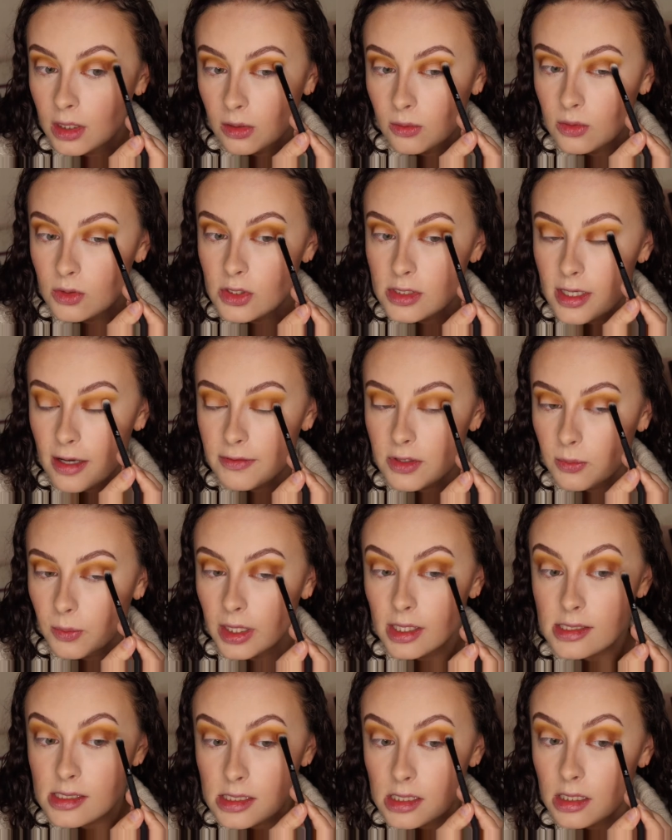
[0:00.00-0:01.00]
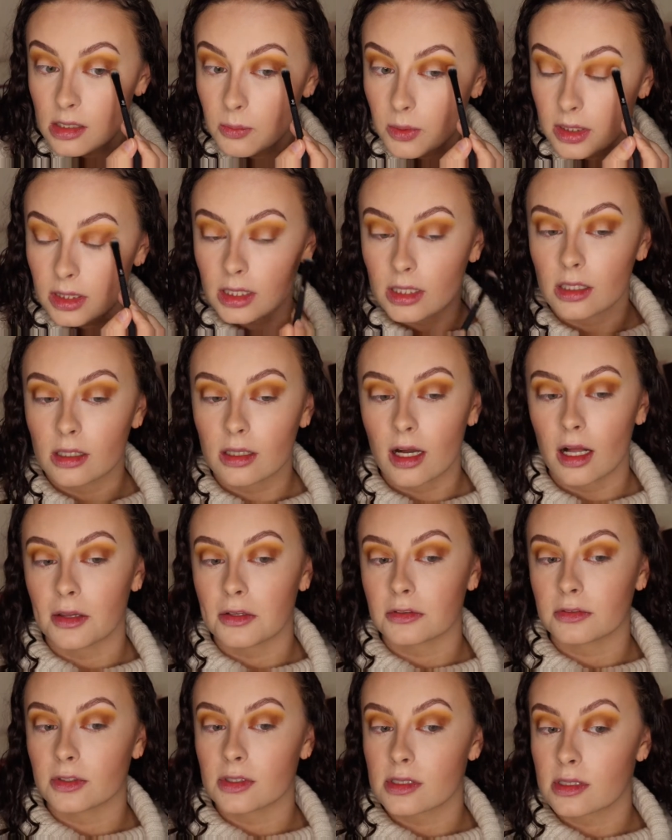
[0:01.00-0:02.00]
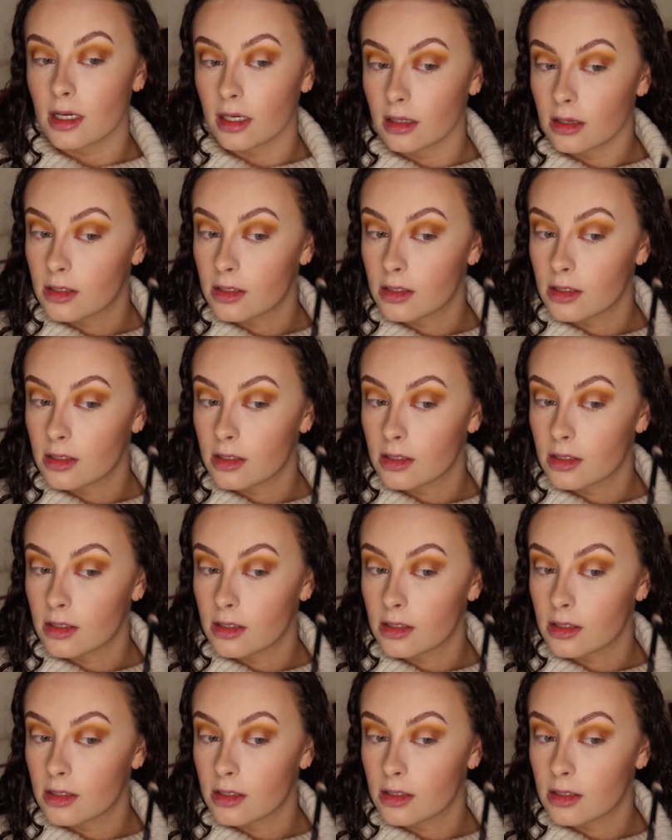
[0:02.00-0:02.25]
We'll just have to wait and see what the colorful side